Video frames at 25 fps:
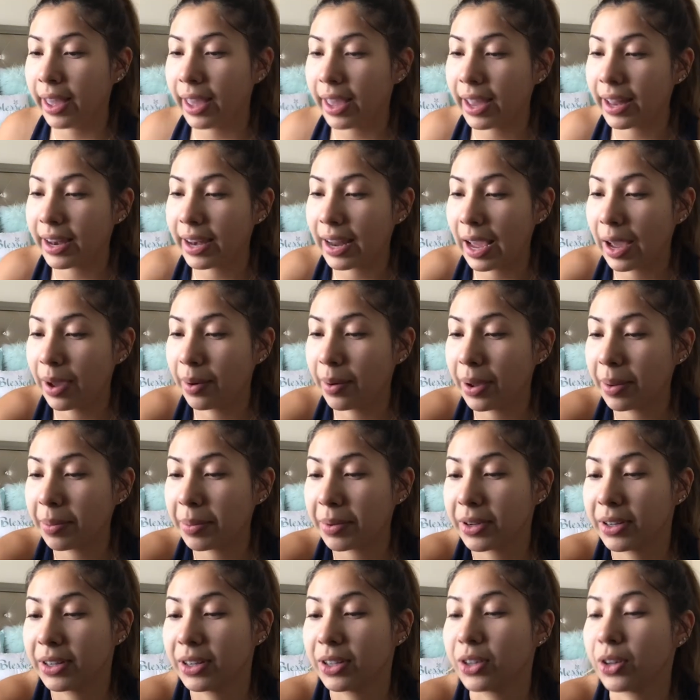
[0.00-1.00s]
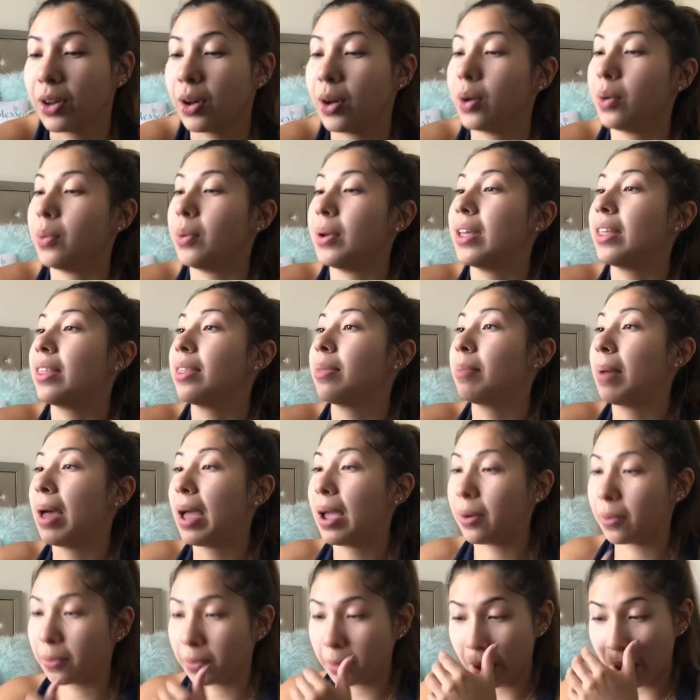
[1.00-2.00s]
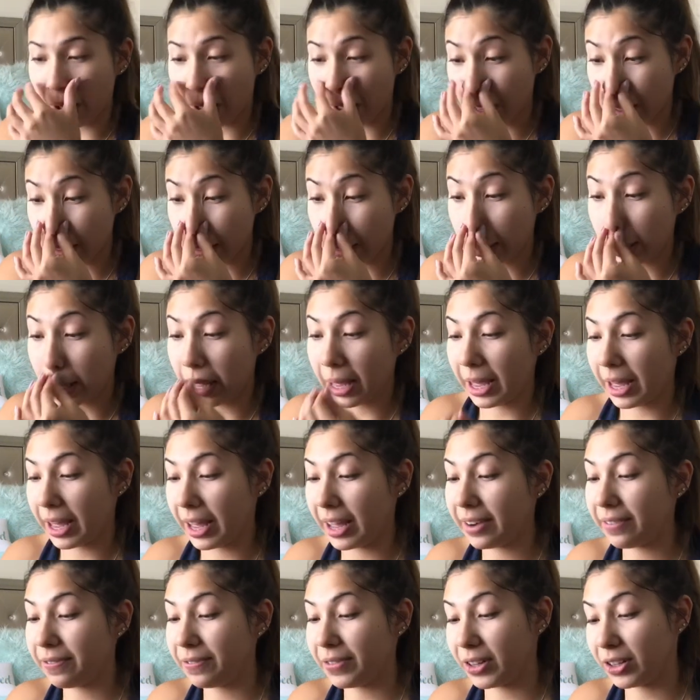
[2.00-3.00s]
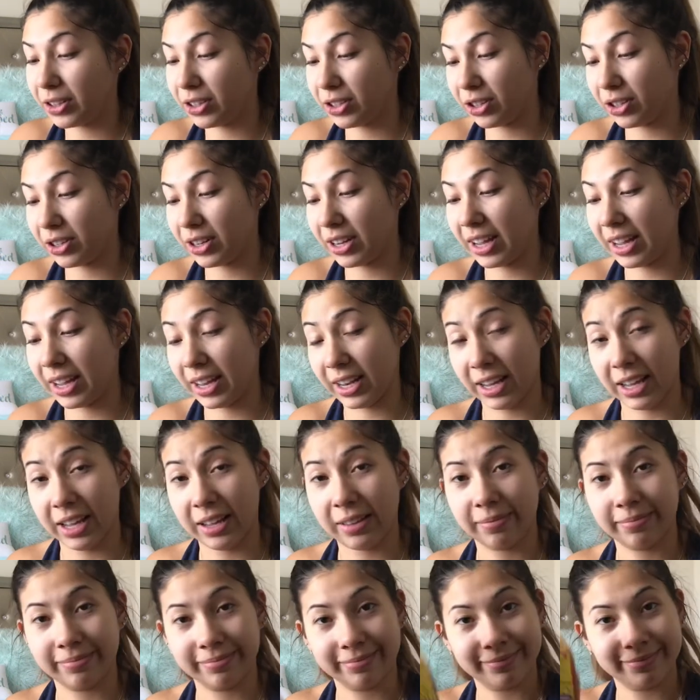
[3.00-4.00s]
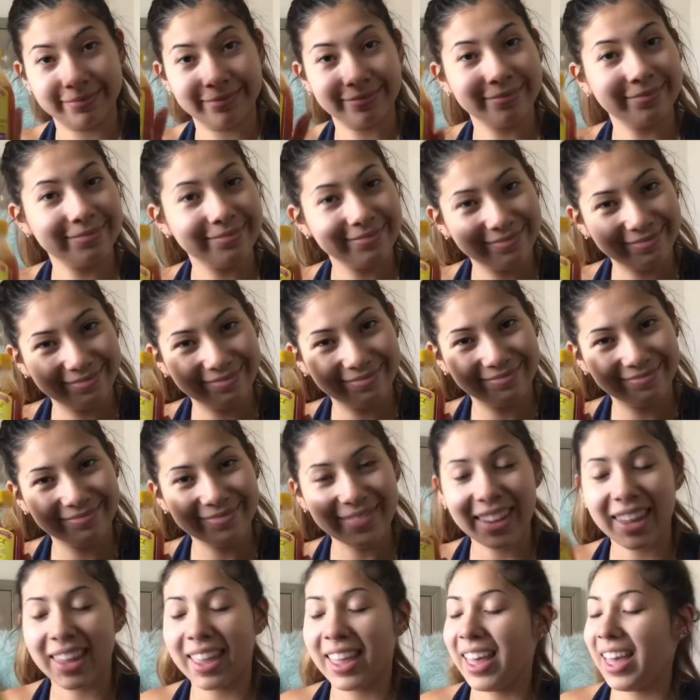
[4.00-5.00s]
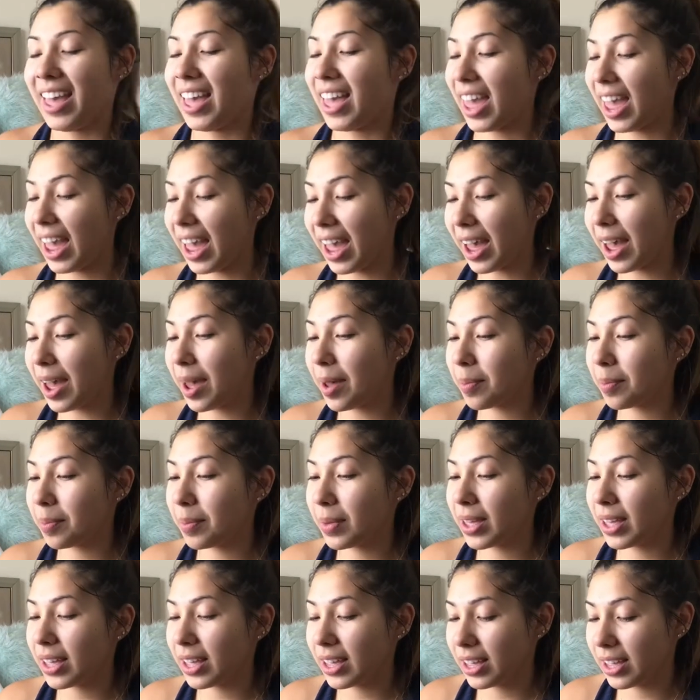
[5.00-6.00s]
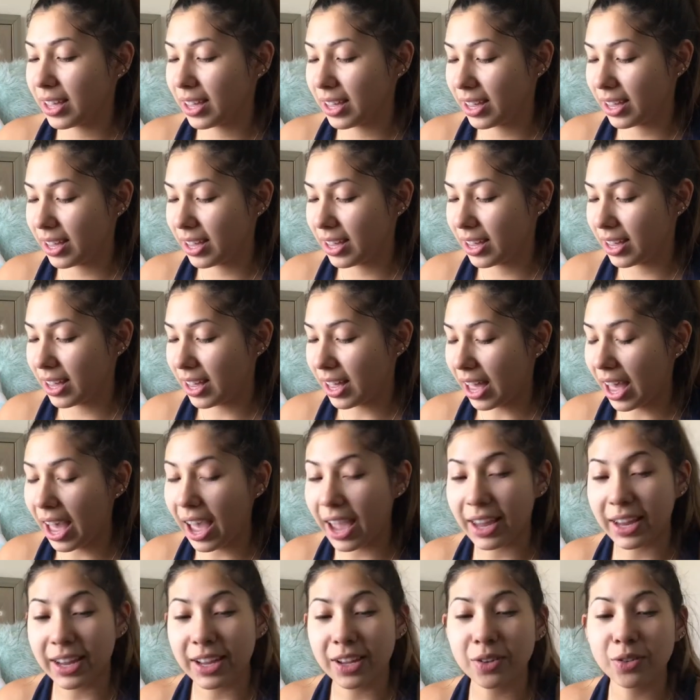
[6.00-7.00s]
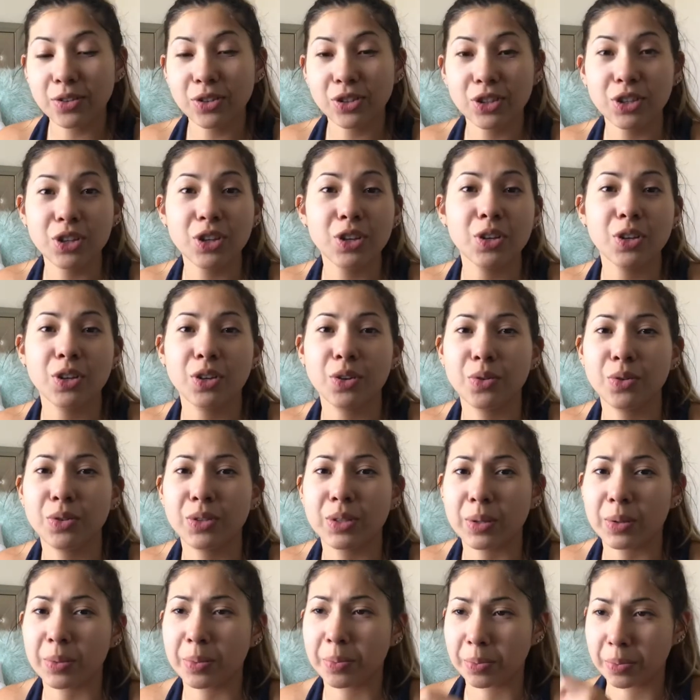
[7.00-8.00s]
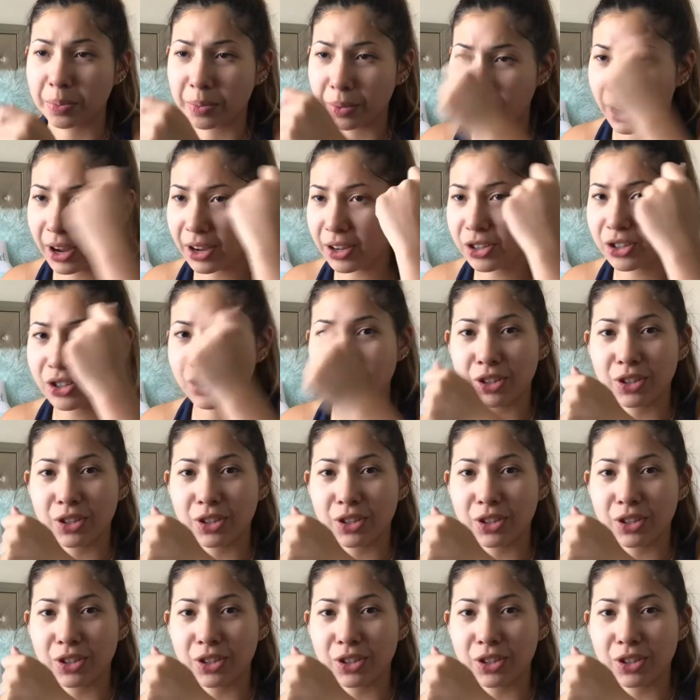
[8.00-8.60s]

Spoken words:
And now I'm going to go with my raw unfiltered honey. I used to use a brush